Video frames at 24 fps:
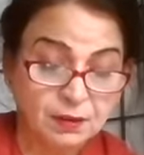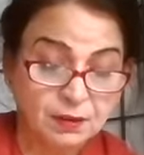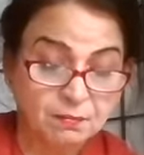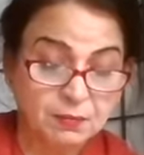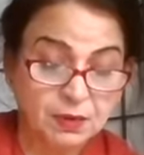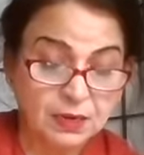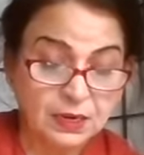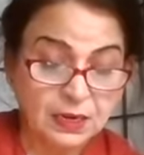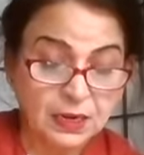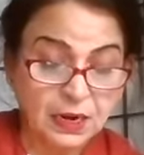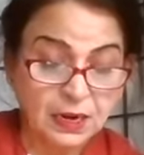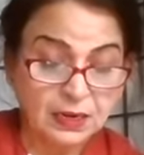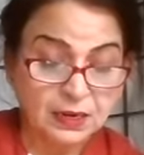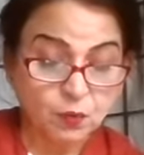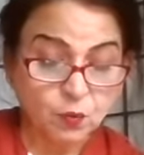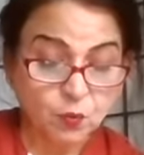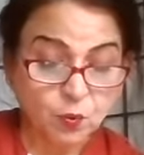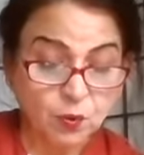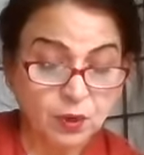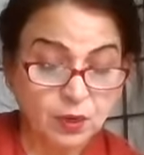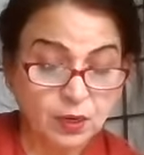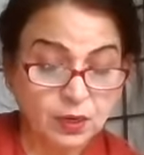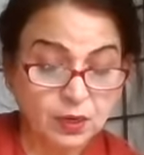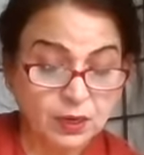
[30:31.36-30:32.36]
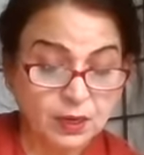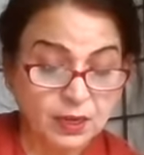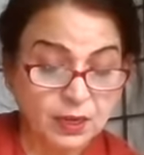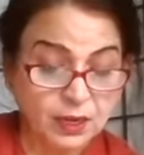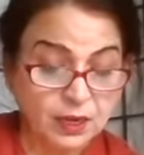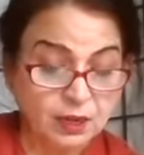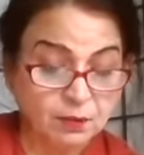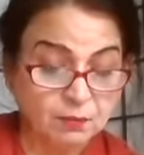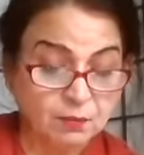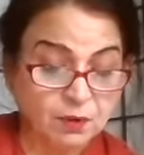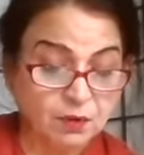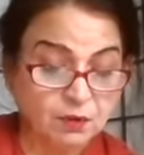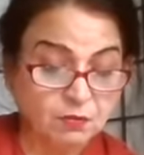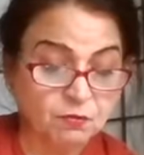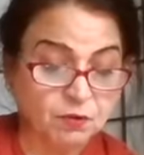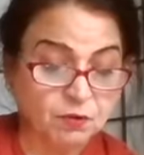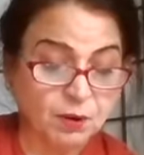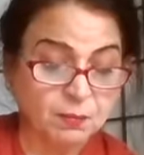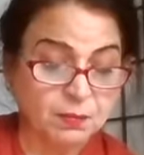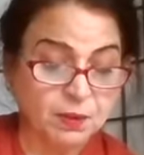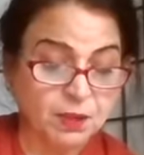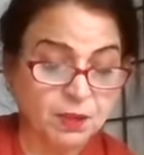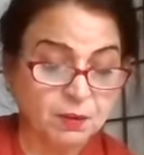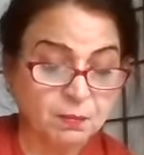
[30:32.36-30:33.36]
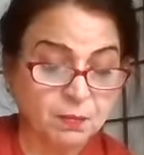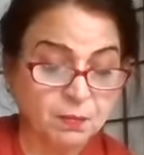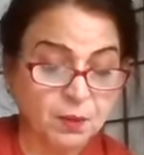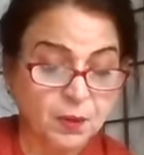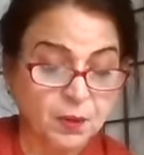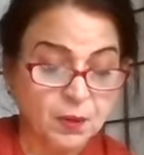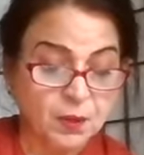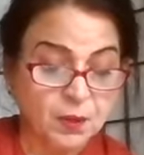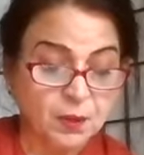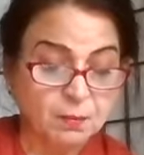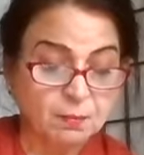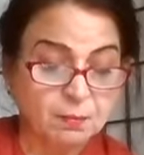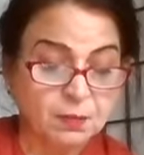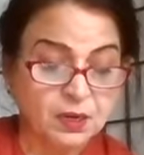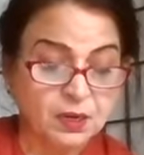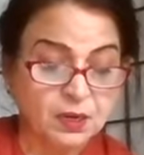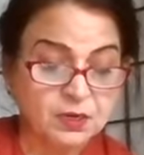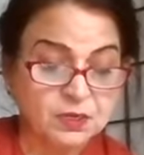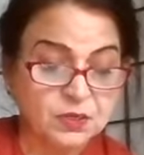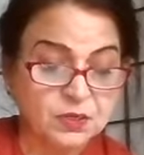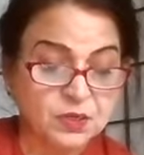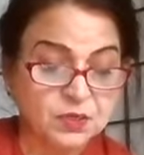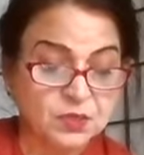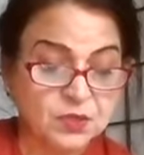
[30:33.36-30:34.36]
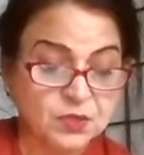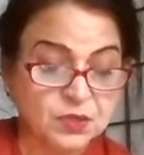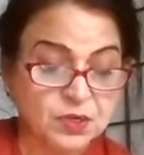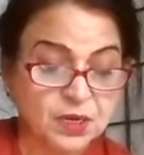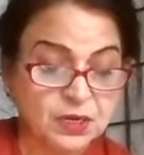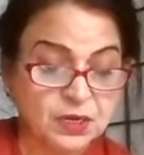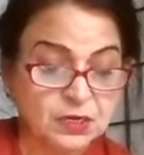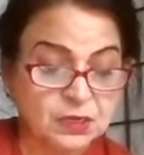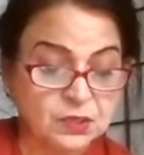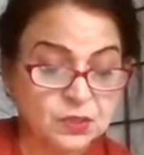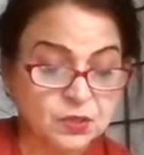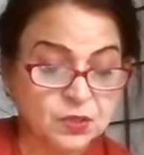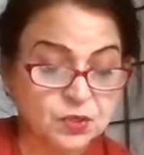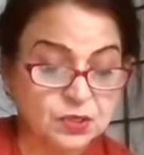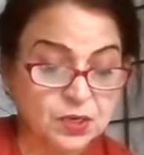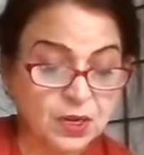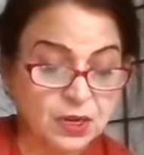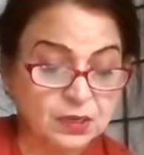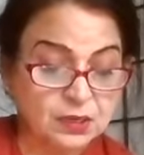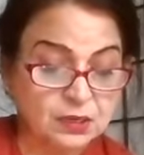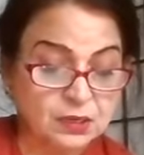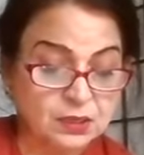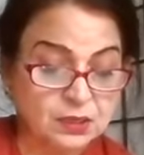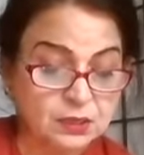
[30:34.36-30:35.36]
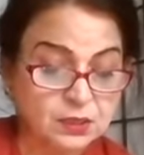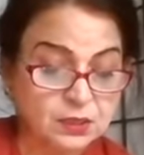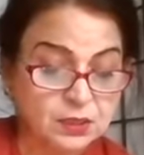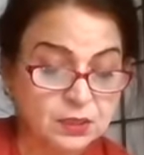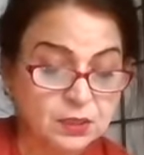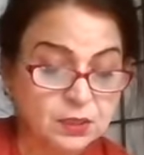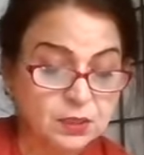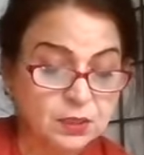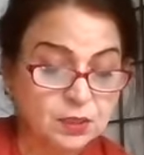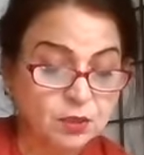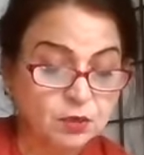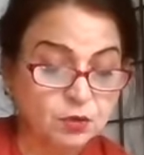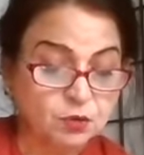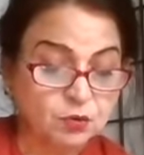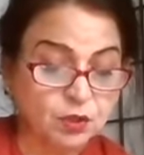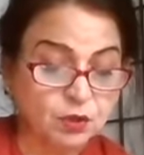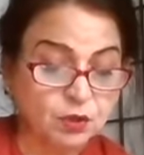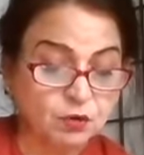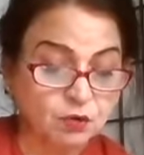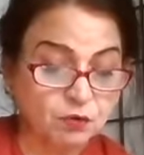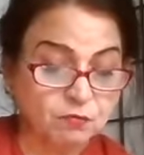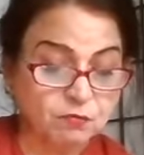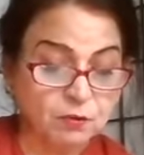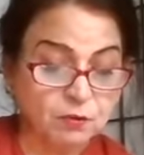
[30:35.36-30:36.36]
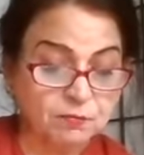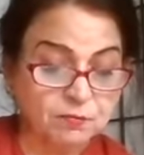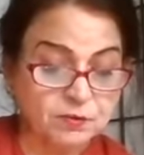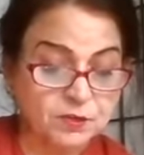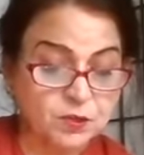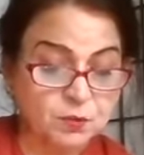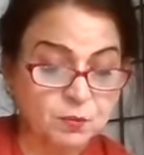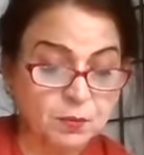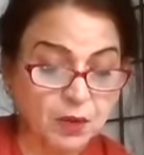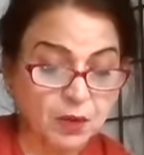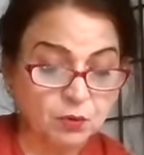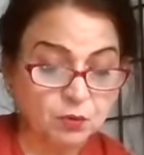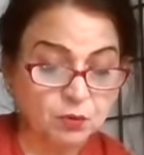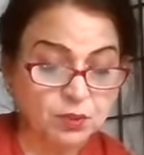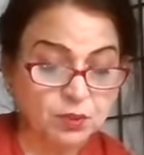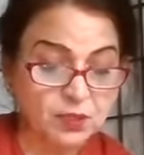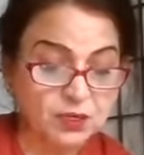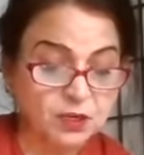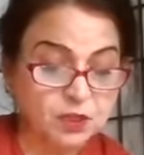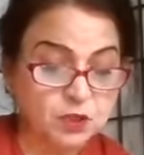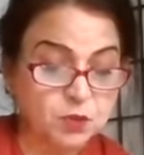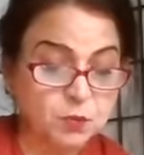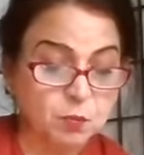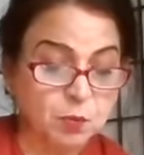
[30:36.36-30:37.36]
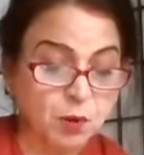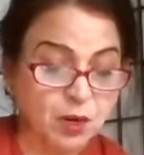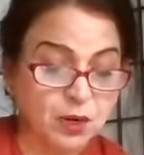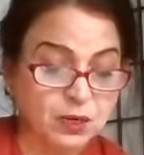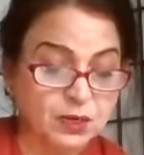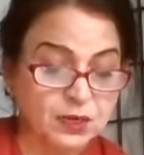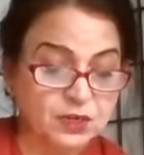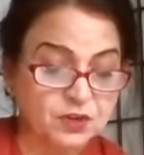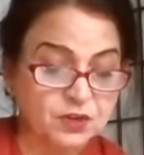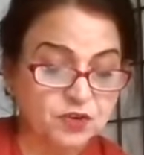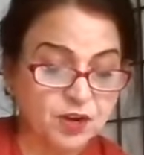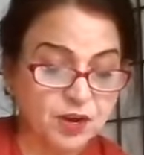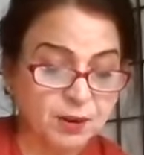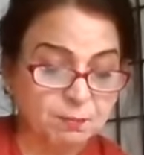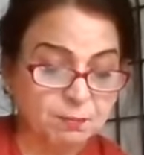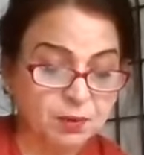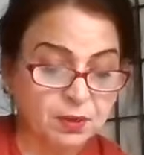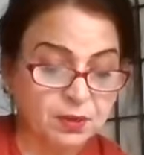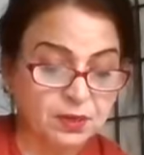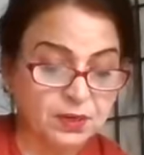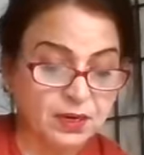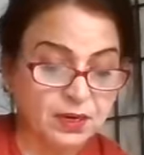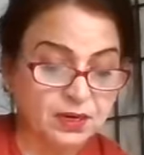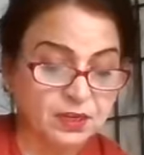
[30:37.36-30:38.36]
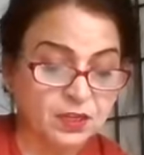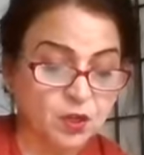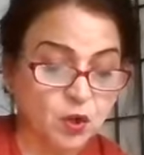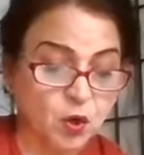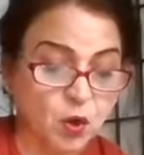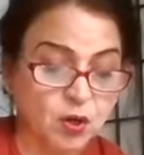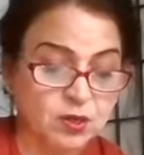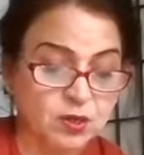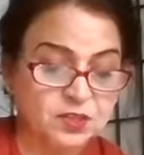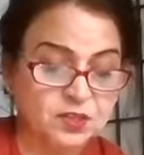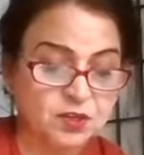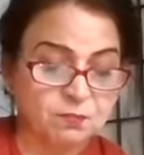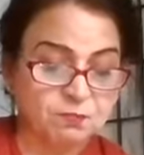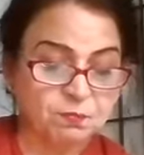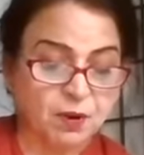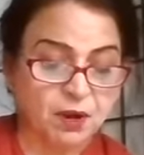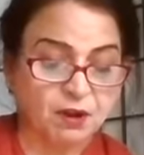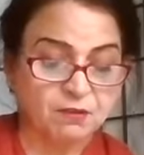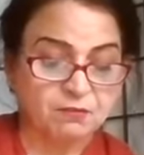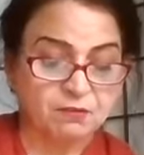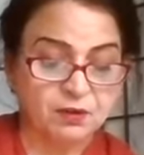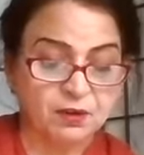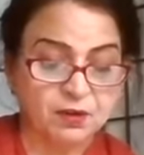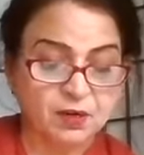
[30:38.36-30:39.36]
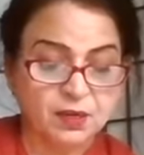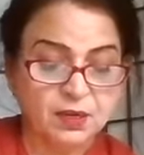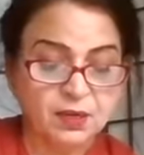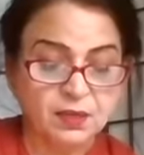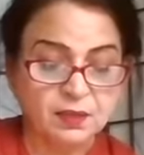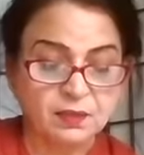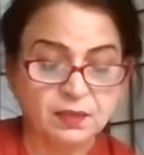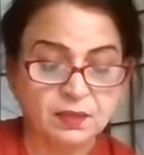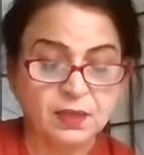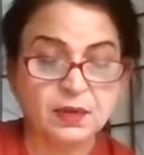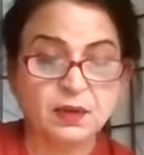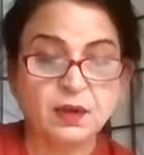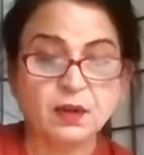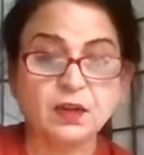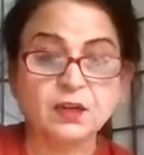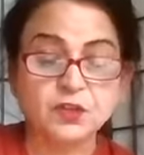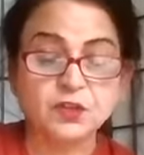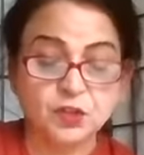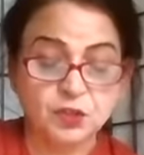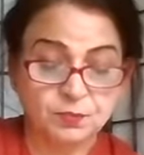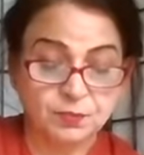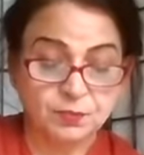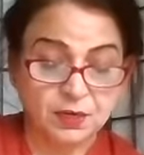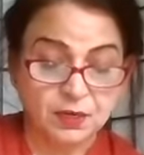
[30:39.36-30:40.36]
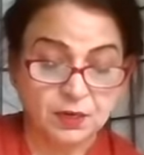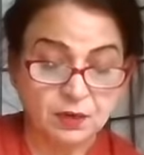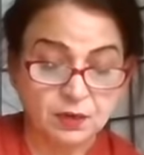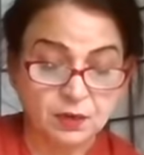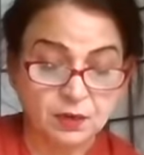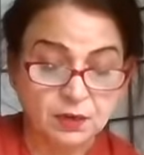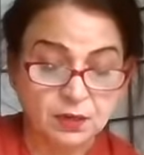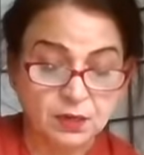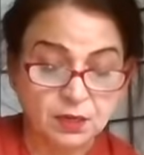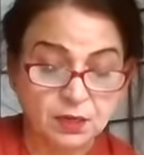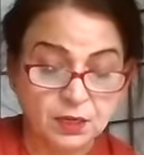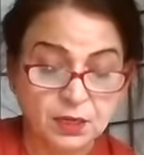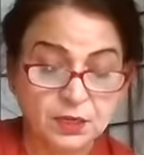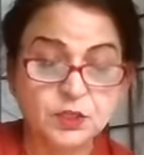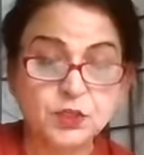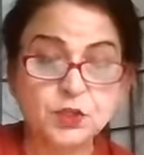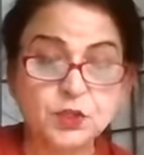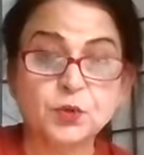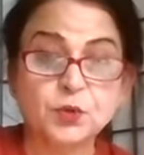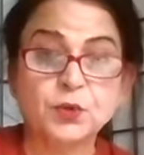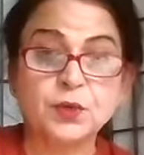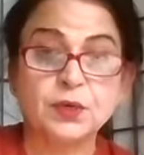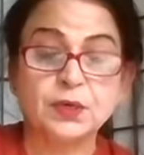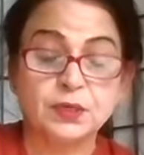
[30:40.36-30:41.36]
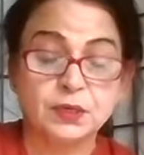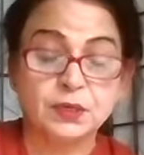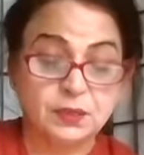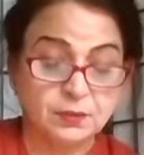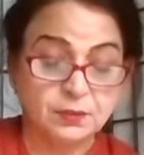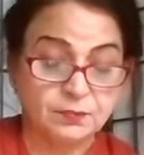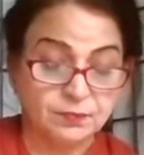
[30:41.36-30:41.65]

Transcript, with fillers: But not a word came from him because his tongue stuck to the roof of his mouth and his body trembled at the awesome power that Lakshman exuded.